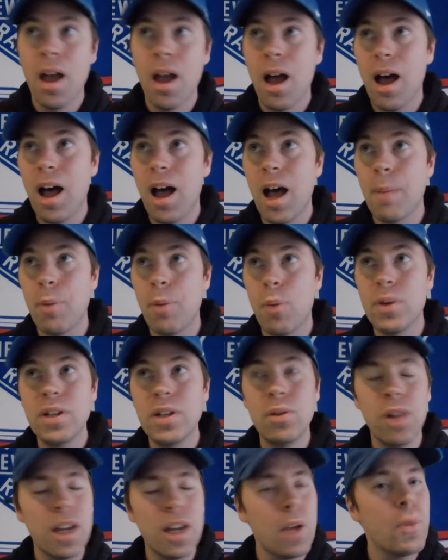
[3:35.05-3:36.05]
But when you
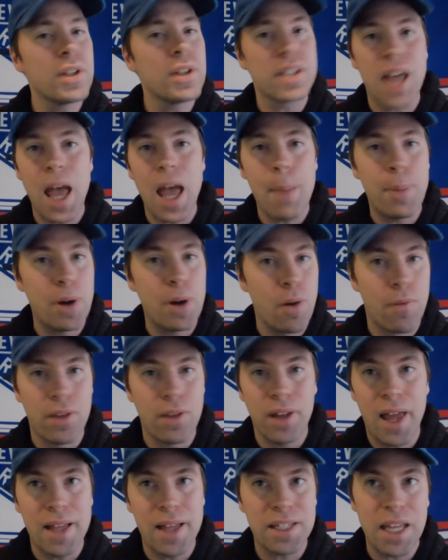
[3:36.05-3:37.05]
look at what's happened over the
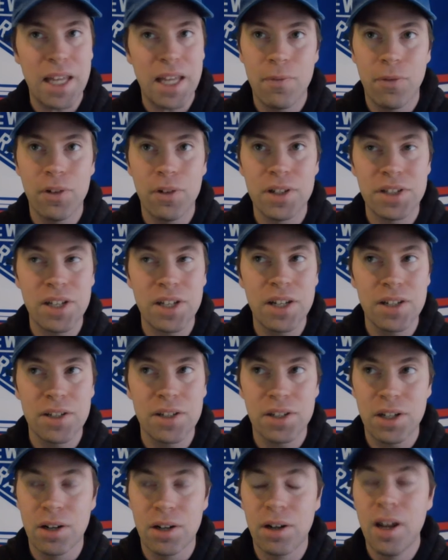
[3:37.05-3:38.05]
last handful of seasons
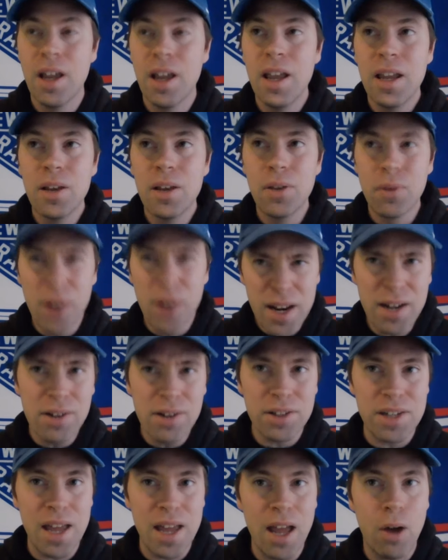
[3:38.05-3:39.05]
here, you know, the
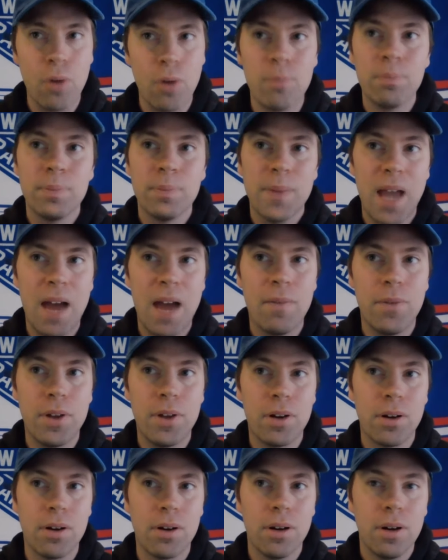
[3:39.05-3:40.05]
Rangers now have
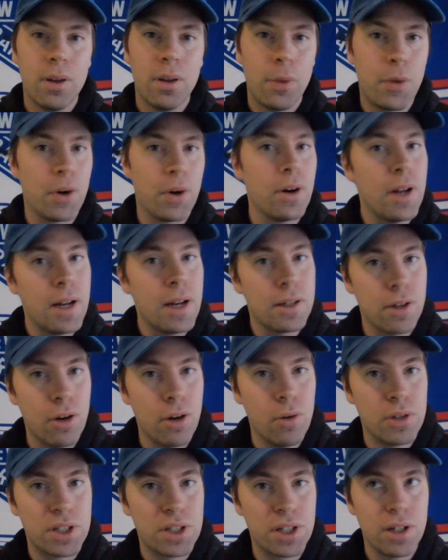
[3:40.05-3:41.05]
their third head
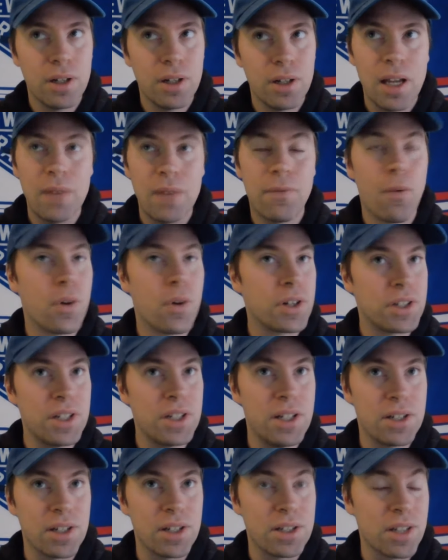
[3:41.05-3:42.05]
coach in 4
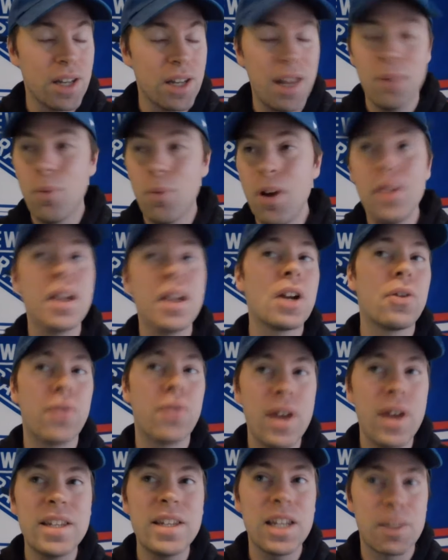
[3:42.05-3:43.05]
seasons. And one of the
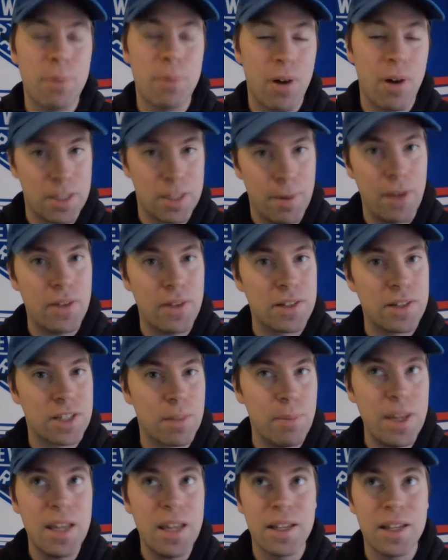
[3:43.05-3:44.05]
craziest parts about this to
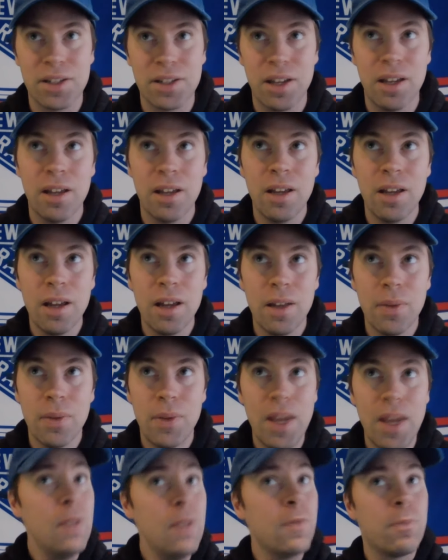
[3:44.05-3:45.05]
me is that
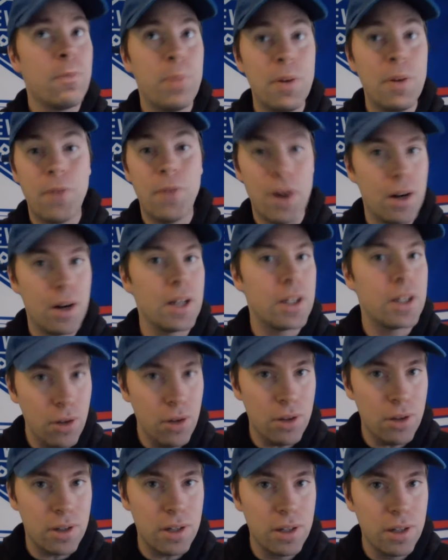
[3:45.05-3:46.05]
they've been very
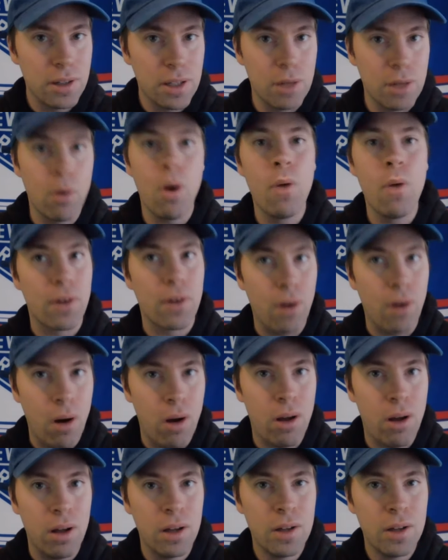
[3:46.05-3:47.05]
good, you know,
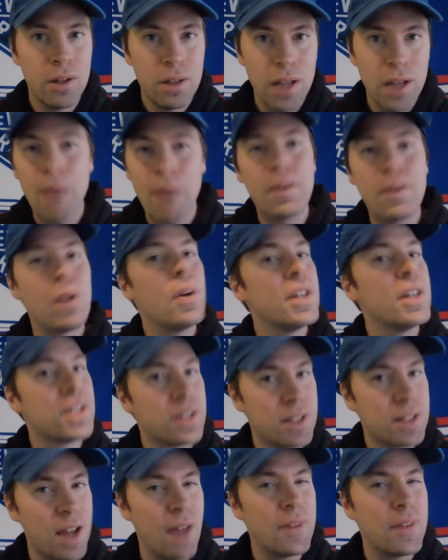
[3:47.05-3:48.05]
overall, haven't always
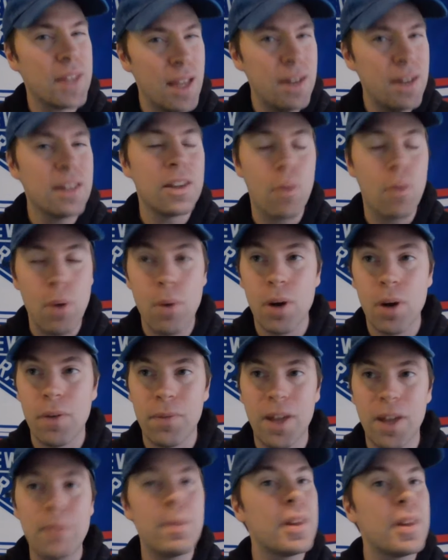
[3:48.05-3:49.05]
gotten the ending that we would have
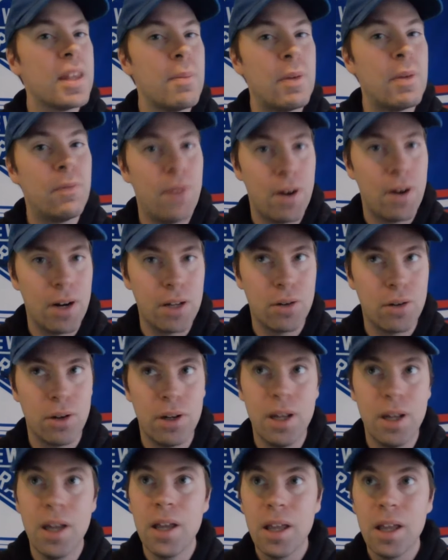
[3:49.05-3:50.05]
liked, but they've been very
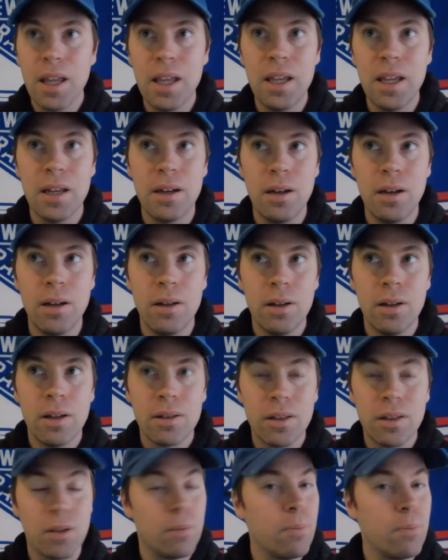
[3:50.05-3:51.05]
good in
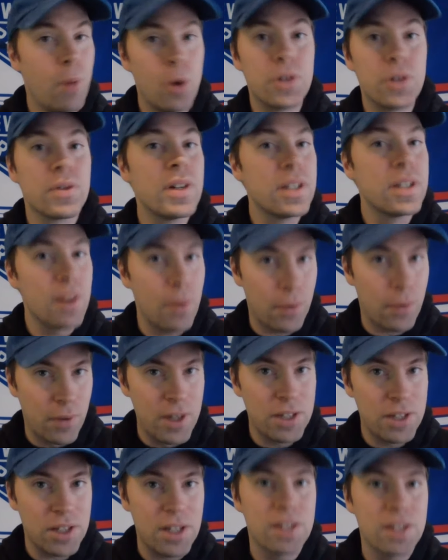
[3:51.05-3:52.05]
the most recent 3
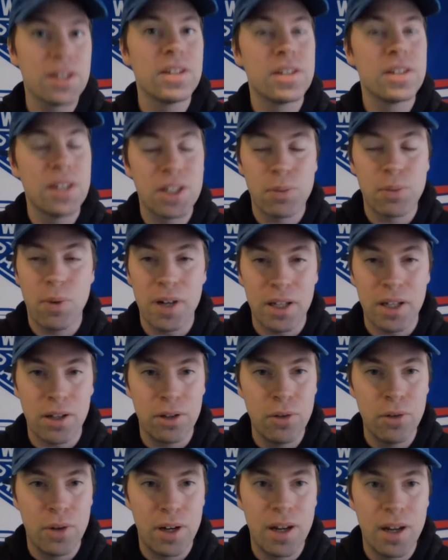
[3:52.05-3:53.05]
seasons, this one
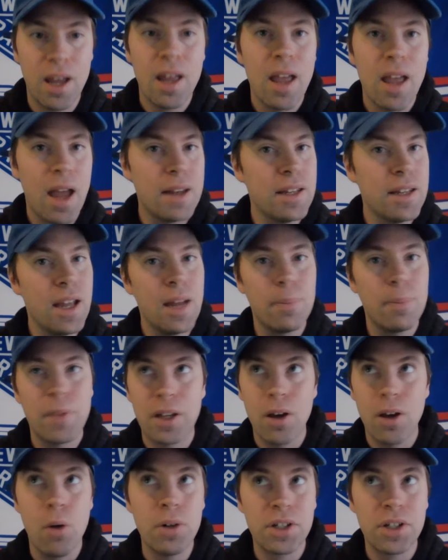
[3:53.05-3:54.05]
included. And yet the
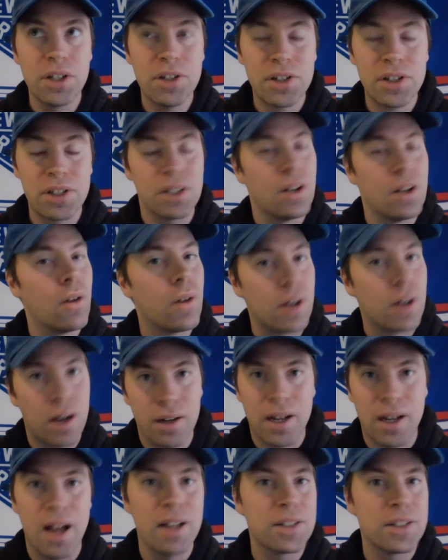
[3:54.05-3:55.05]
coaches, you know, are
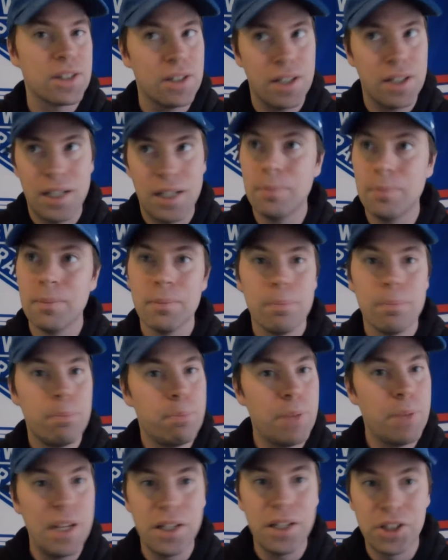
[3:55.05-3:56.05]
constantly
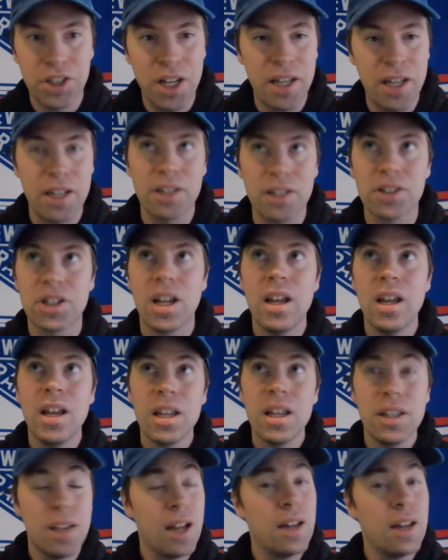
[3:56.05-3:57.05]
being changed.
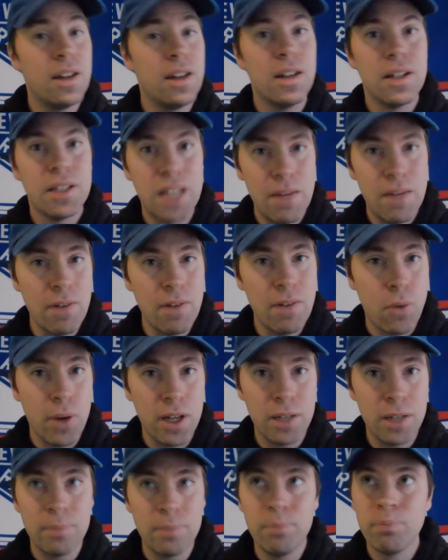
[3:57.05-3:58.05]
Yet David
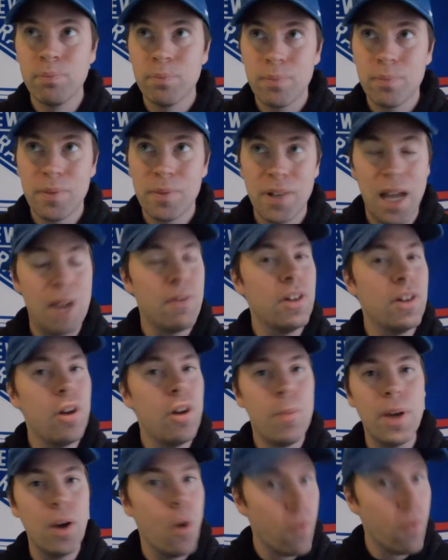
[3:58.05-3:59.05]
Quinn, kind of a little
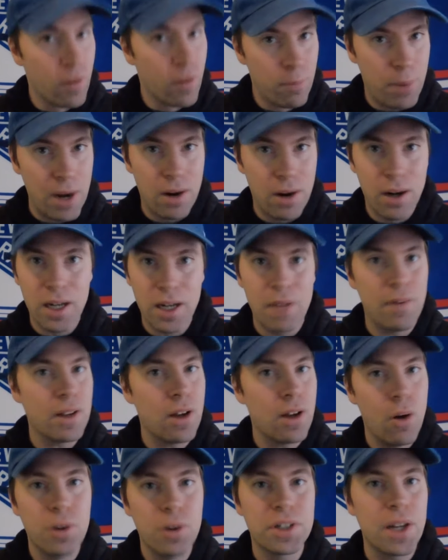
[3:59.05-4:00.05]
bit overbearing of a
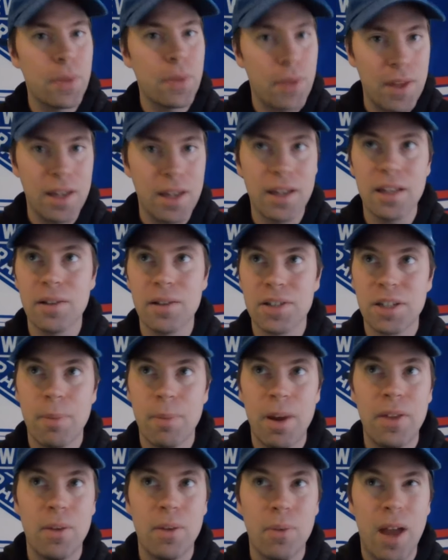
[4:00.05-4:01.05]
coach, I think, you know,
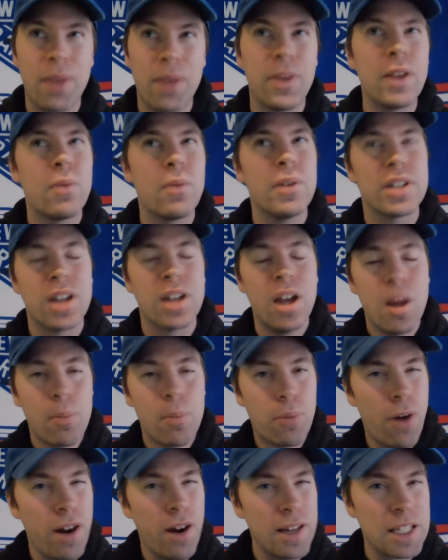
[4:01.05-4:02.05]
somebody that I think was
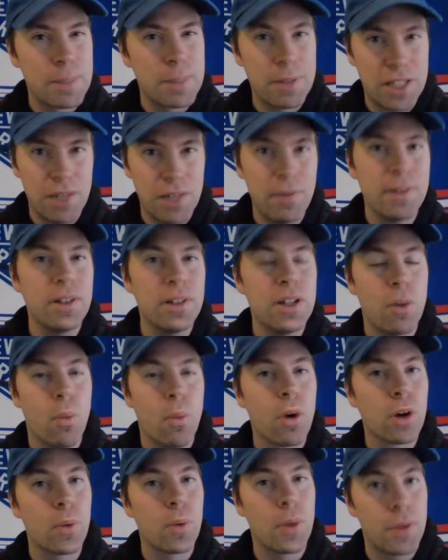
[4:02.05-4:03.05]
brought in specifically to
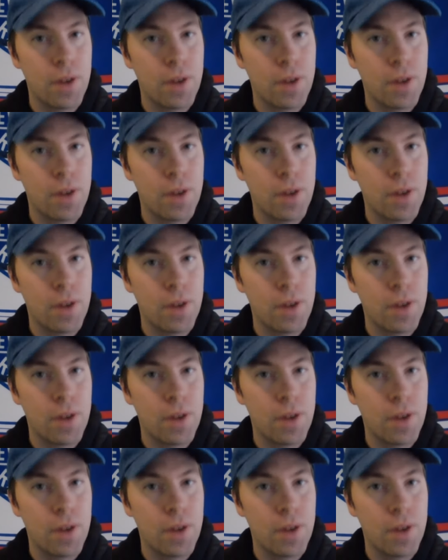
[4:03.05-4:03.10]
work with